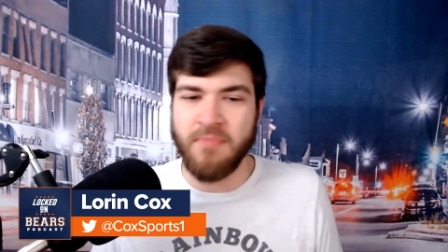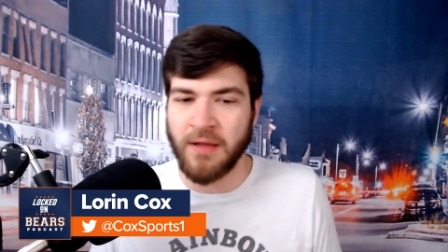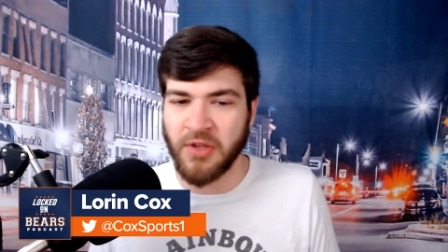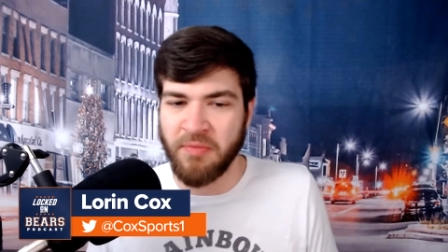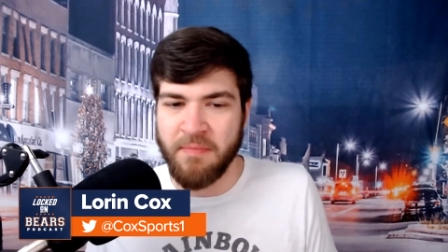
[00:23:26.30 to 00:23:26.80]

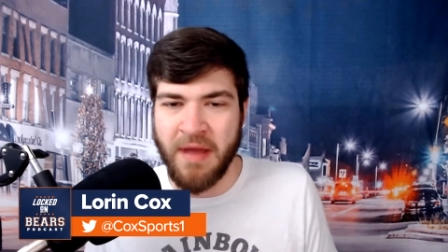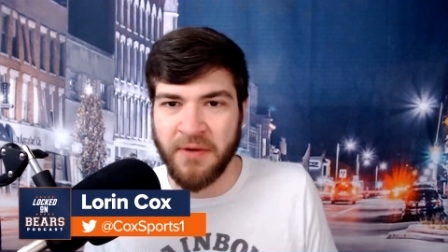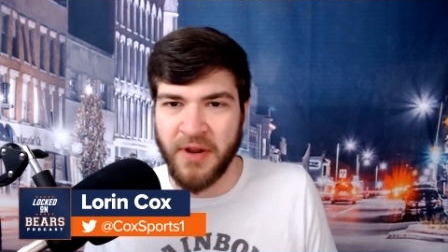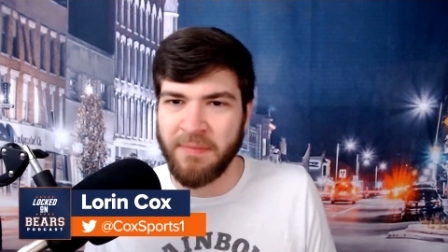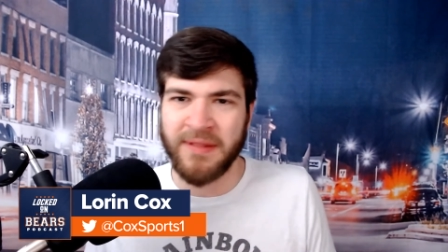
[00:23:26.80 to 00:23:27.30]
a little bit
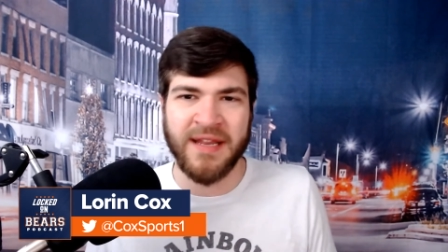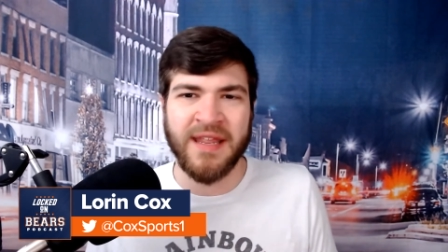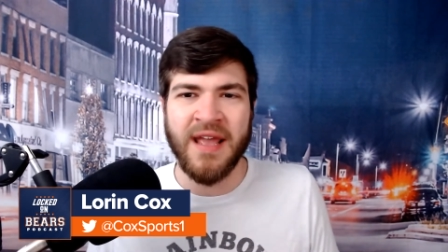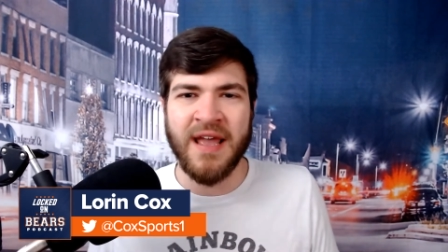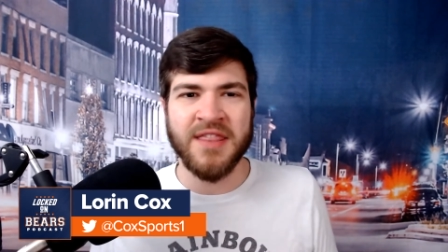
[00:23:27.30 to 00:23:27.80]
better there. But
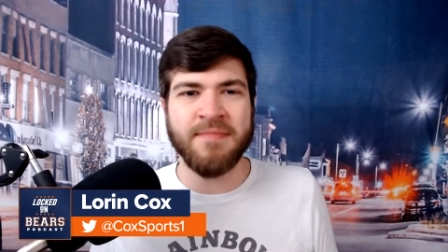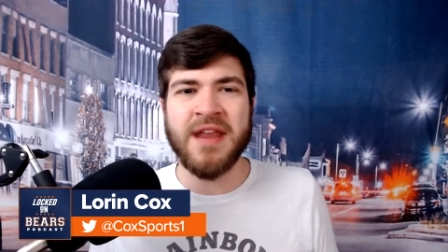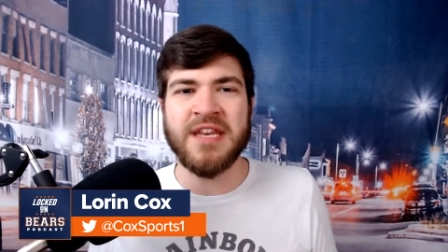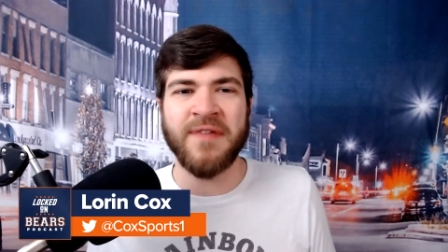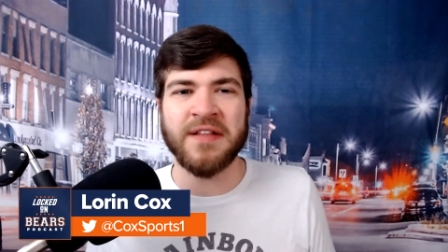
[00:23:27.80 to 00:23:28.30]
like the
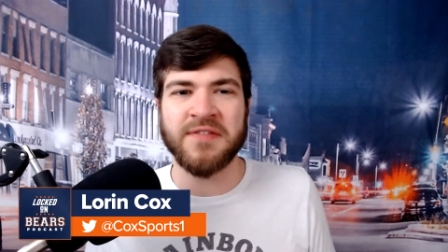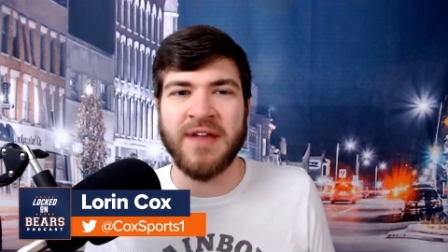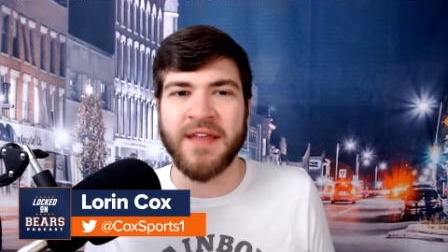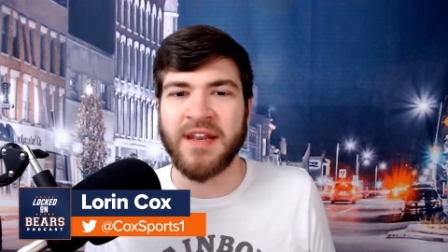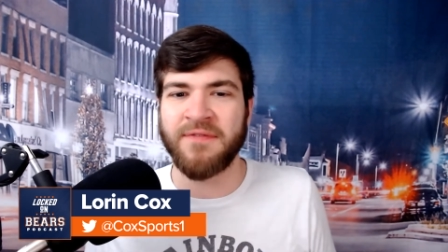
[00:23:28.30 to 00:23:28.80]
main defensive
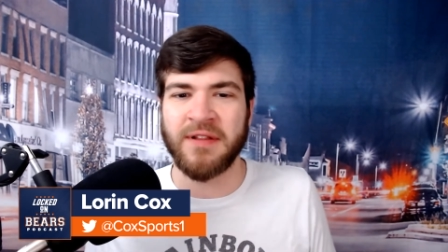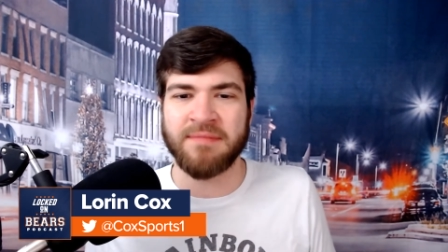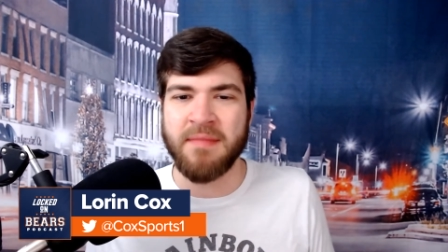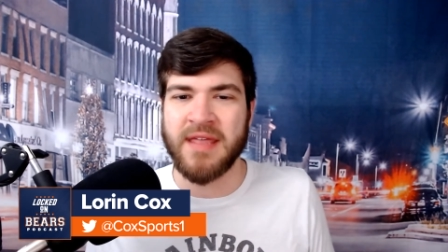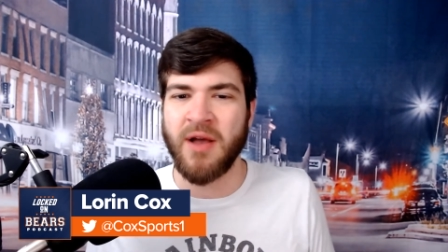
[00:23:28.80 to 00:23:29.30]
guy that I felt like
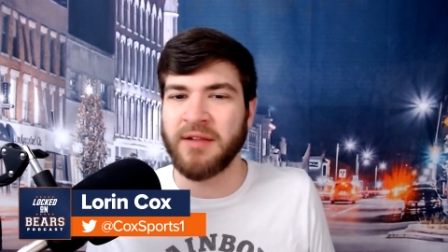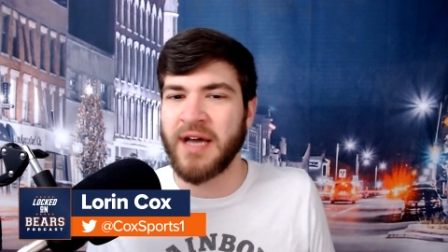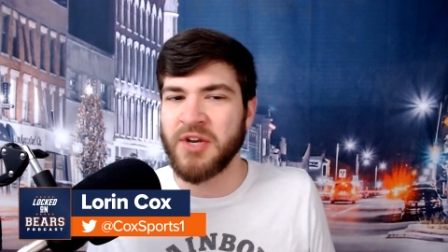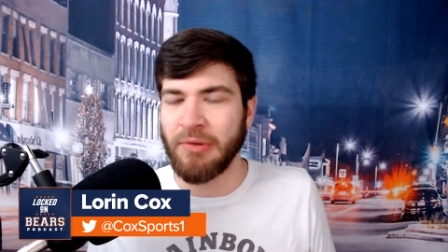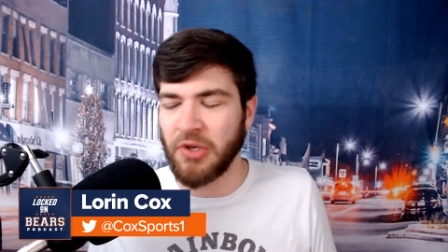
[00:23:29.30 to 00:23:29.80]
maybe they held
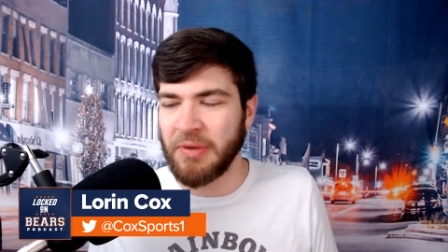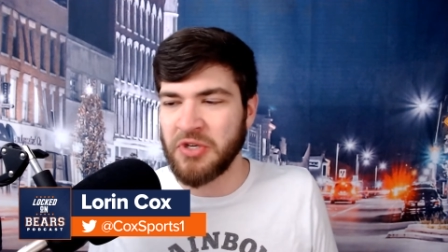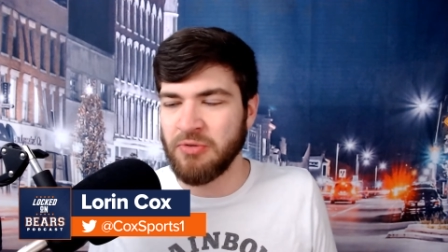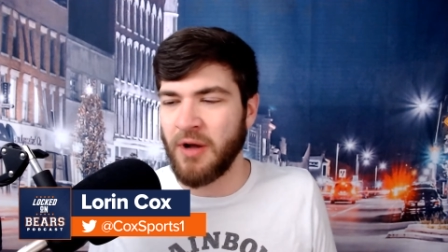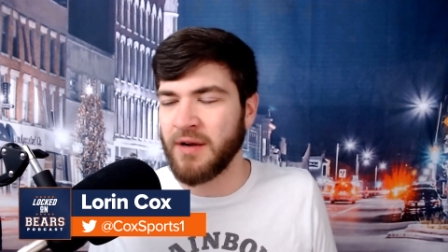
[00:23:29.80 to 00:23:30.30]
on to a little
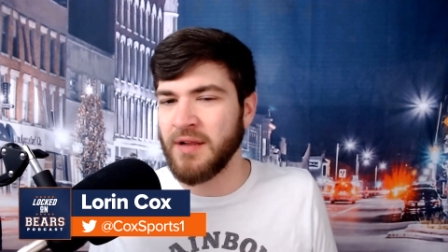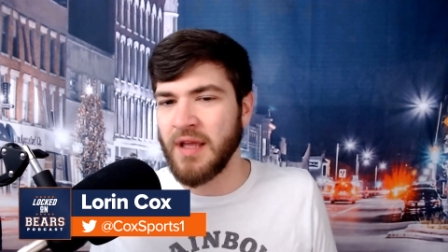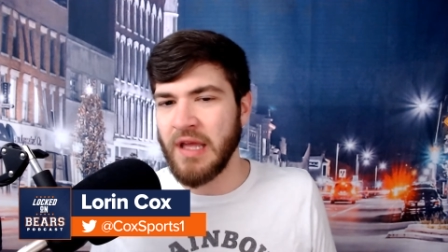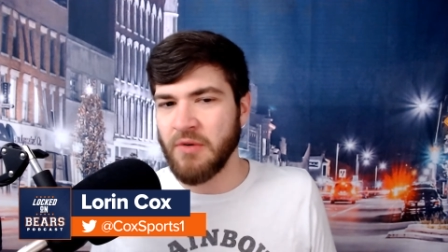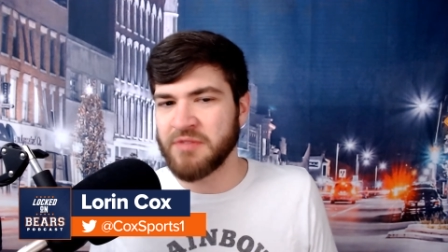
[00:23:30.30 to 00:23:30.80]
bit too long
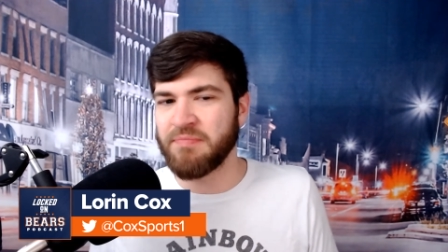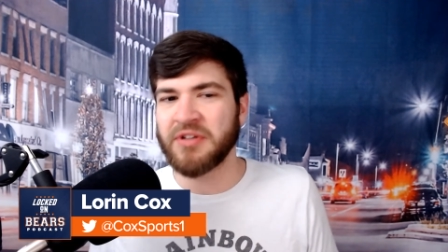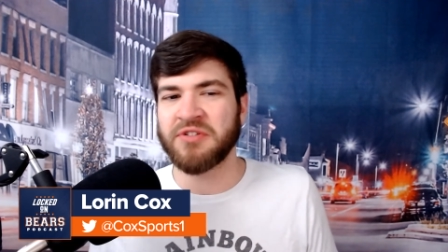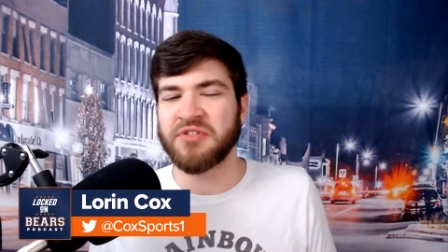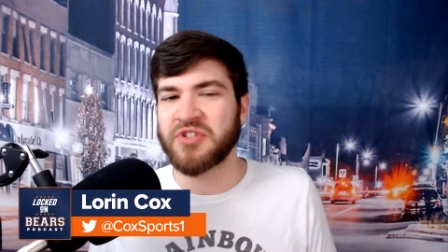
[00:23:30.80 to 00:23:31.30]
was
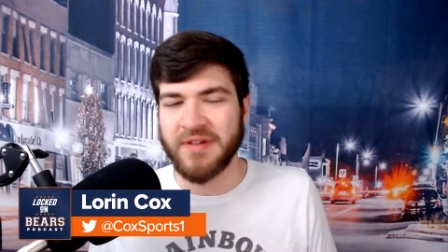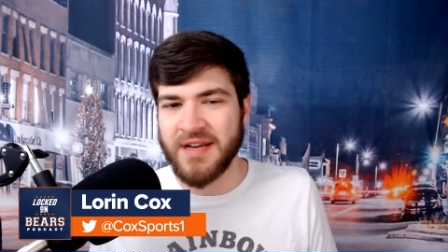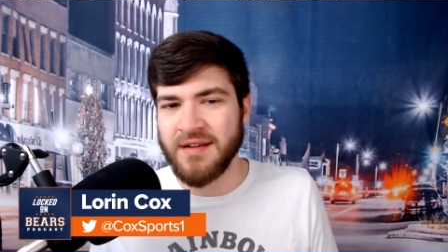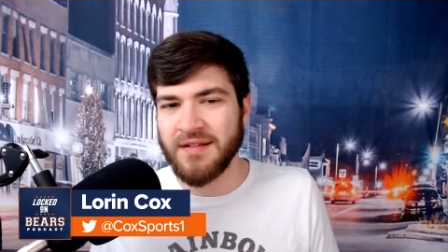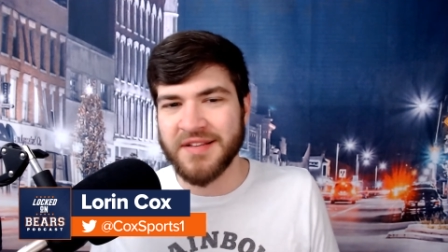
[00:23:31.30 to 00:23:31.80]
Buster
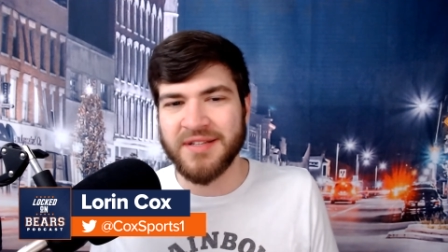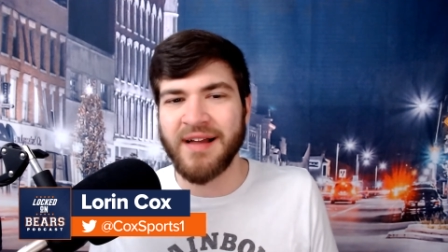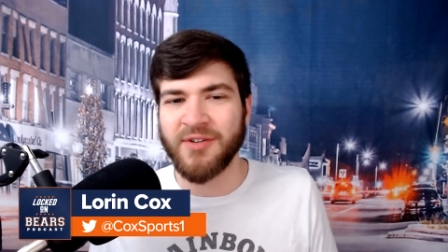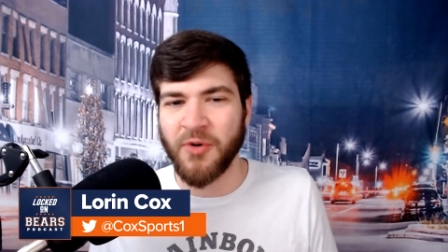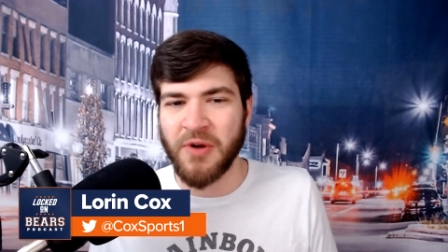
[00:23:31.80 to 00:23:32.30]
Screen, the
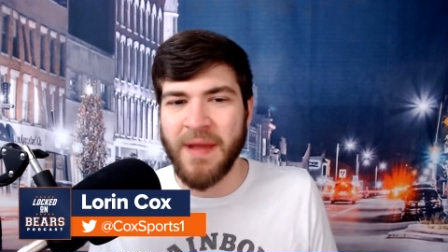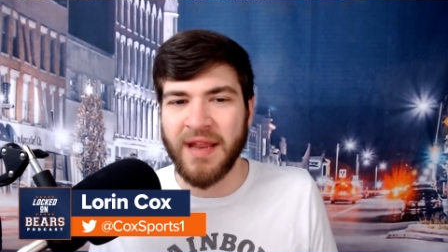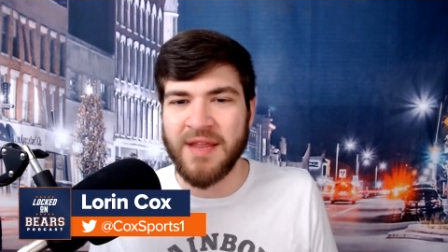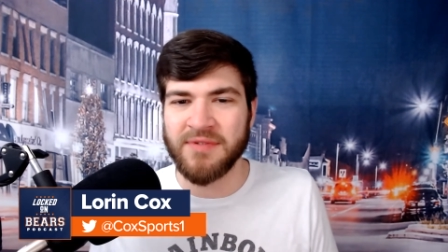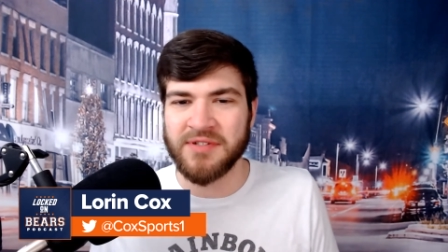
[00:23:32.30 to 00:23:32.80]
slot
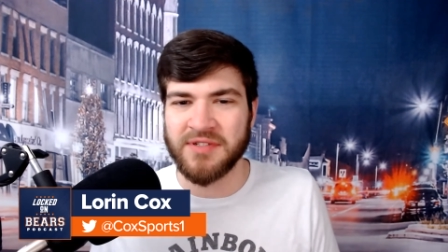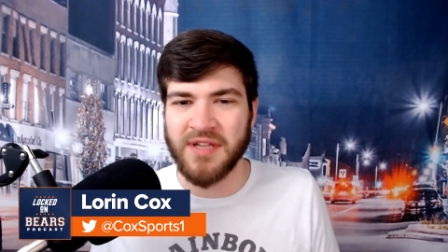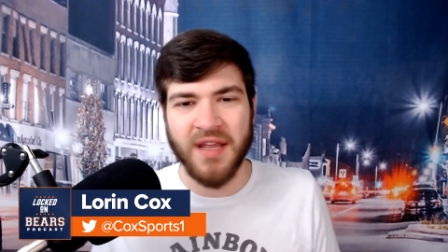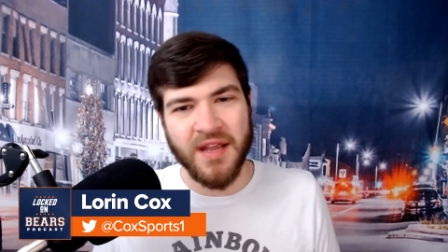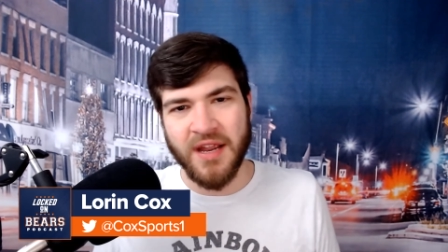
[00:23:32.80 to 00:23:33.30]
cornerback. He was
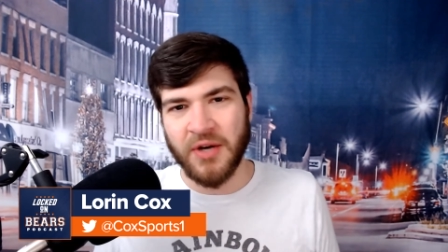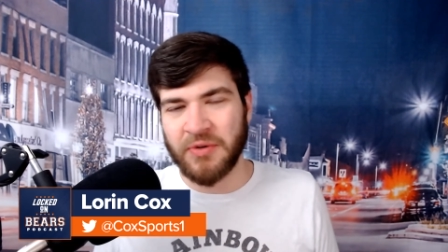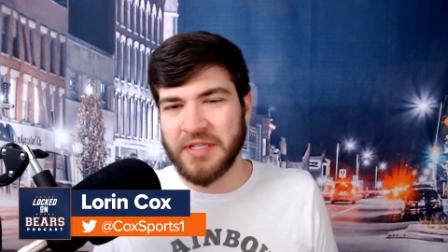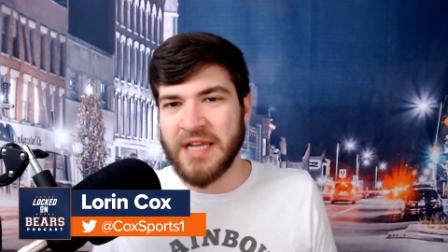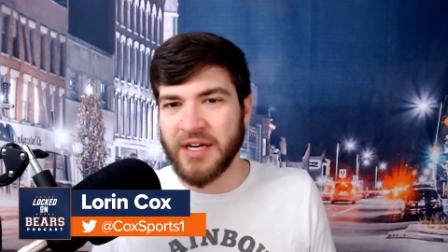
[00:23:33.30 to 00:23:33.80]

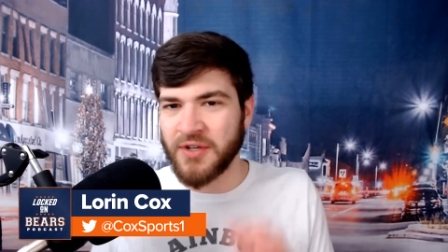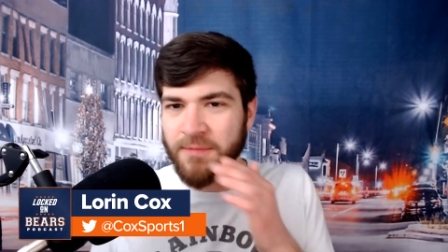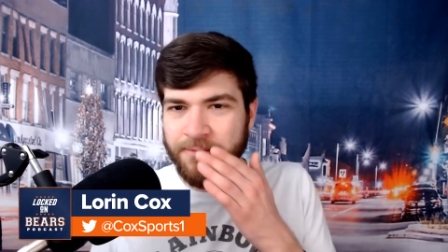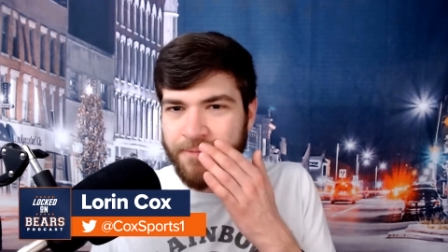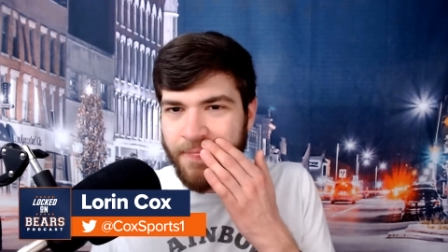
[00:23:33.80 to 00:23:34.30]
really not
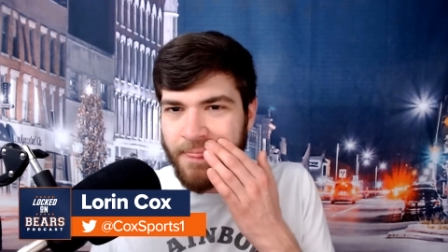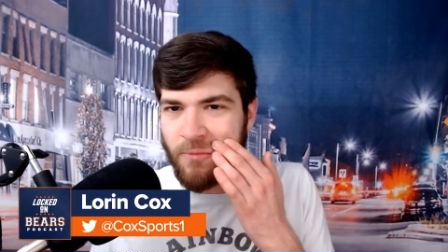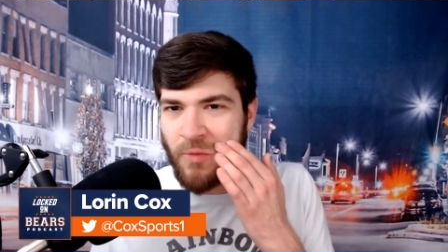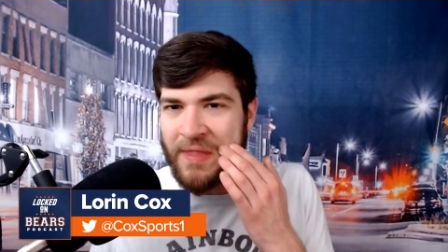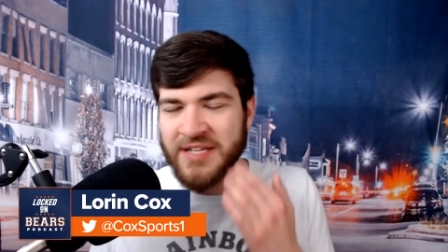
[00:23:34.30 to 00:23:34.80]
good
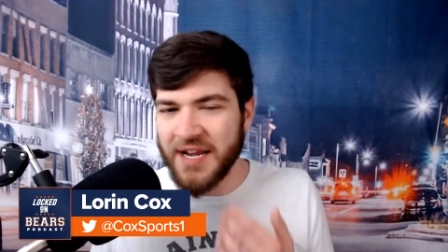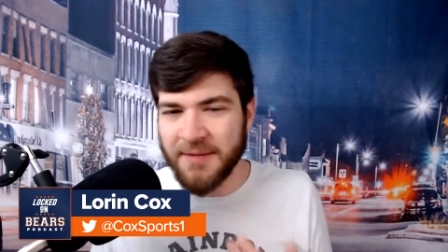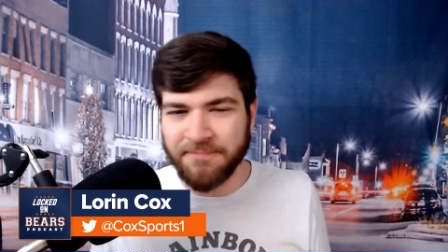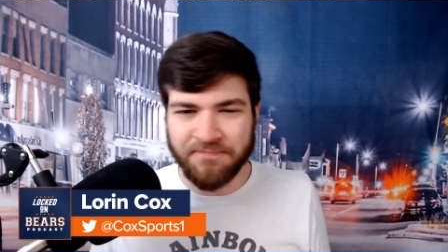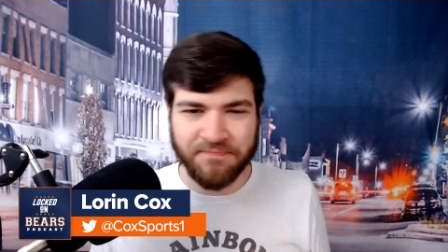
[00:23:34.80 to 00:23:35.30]
when they signed
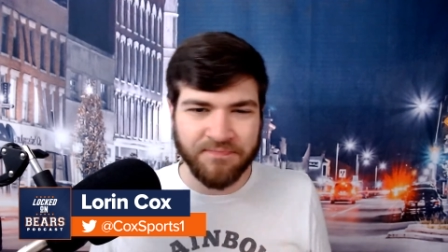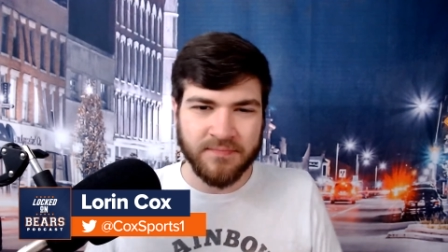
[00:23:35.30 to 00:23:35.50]
him.